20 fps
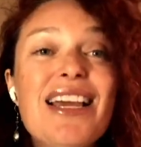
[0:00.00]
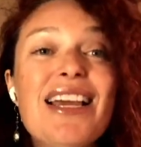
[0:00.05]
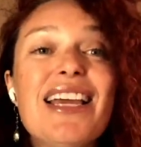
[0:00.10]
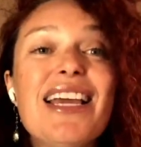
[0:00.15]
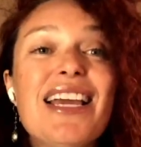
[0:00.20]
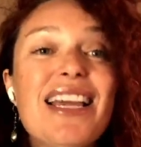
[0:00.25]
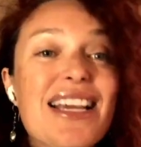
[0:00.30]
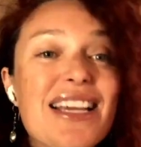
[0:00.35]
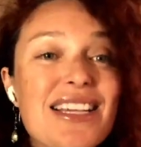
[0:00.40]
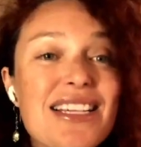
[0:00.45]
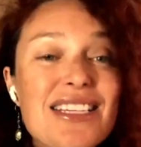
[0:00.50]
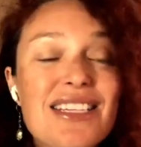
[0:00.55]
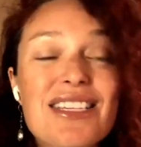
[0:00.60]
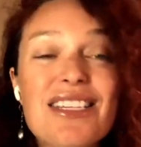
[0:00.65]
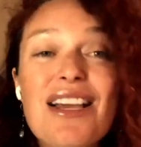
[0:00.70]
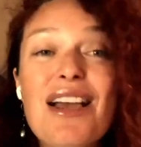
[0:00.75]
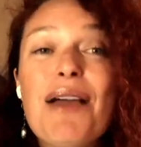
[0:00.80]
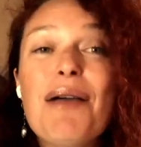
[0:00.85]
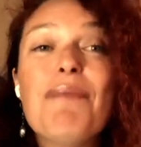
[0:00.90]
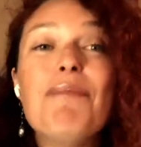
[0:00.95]
is
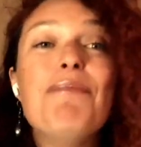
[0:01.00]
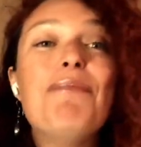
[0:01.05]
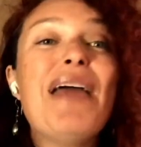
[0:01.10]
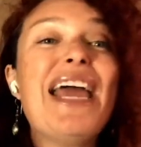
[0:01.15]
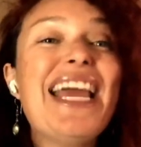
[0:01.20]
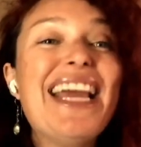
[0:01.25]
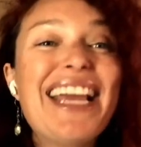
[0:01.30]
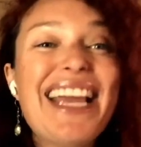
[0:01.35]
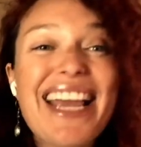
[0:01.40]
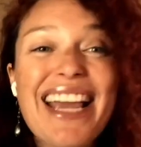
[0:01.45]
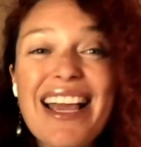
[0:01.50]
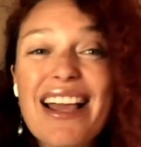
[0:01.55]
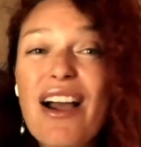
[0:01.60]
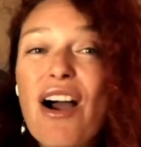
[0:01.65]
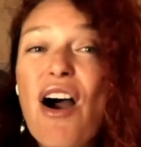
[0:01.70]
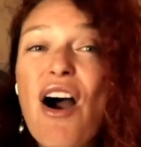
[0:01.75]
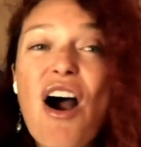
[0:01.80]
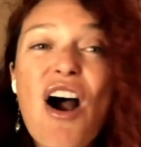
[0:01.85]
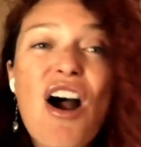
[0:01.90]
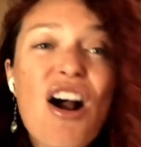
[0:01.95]
making
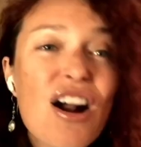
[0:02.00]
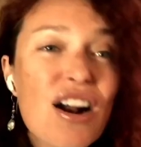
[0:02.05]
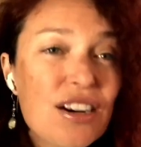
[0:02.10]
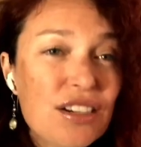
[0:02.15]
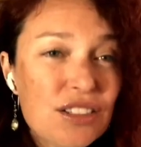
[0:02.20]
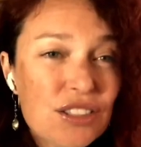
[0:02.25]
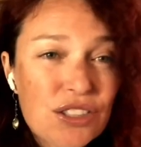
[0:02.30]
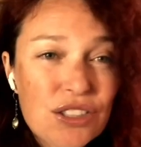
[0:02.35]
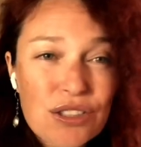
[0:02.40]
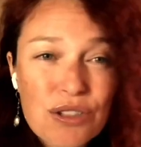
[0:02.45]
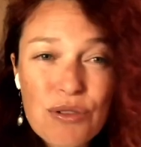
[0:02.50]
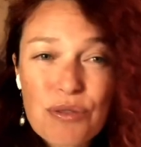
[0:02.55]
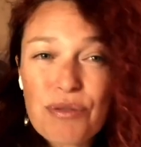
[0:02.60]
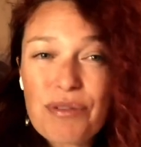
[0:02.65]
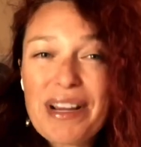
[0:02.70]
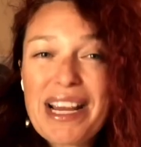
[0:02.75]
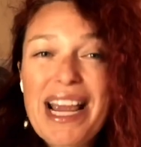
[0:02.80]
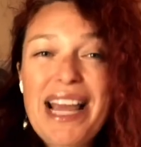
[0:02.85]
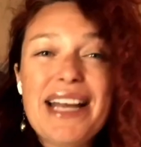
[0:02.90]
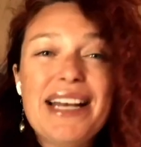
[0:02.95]
art,
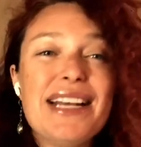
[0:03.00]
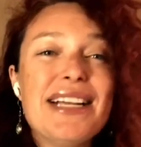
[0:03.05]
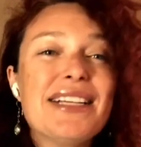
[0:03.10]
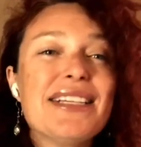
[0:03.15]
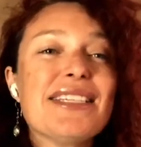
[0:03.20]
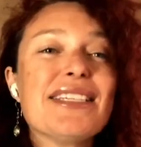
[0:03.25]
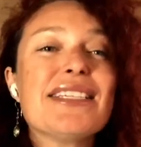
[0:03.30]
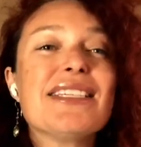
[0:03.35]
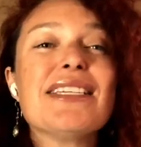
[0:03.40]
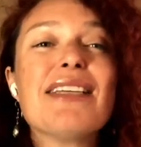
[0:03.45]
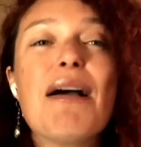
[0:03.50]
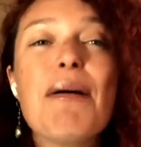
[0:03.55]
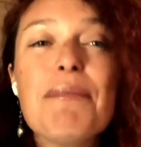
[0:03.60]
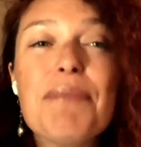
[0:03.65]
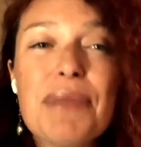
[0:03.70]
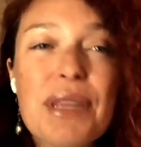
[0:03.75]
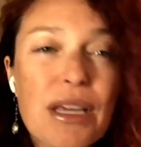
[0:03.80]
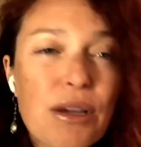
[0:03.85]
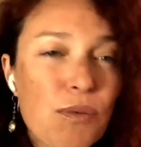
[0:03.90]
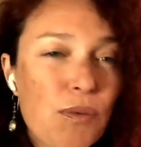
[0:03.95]
creating
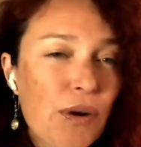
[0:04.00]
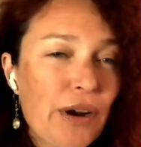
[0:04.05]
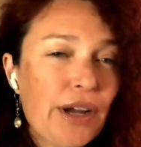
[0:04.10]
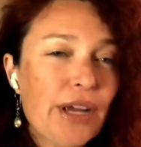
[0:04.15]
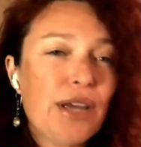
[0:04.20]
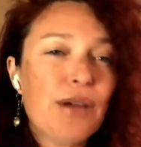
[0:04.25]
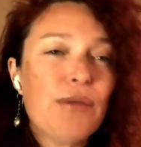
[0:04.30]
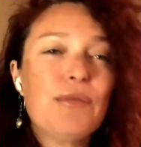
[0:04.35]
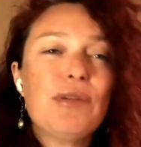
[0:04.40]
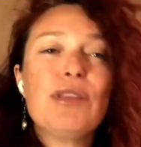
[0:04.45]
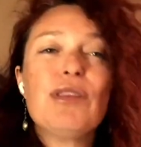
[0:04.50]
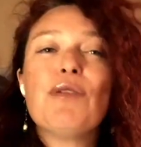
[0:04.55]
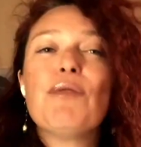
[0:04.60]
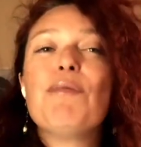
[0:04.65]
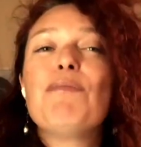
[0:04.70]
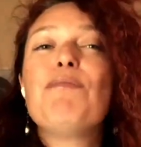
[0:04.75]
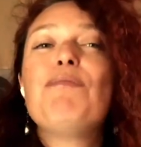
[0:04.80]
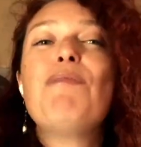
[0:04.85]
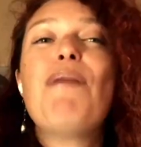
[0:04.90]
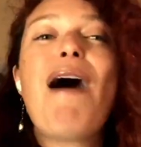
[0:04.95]
something, working with your
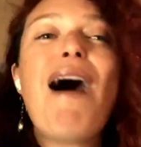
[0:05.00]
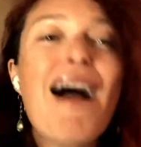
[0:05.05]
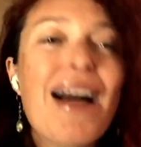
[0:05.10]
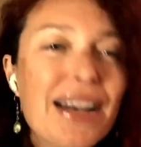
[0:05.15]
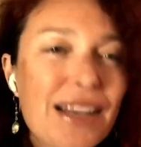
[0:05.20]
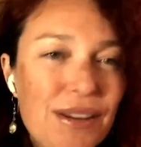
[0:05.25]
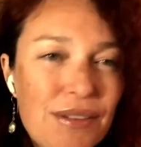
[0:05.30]
body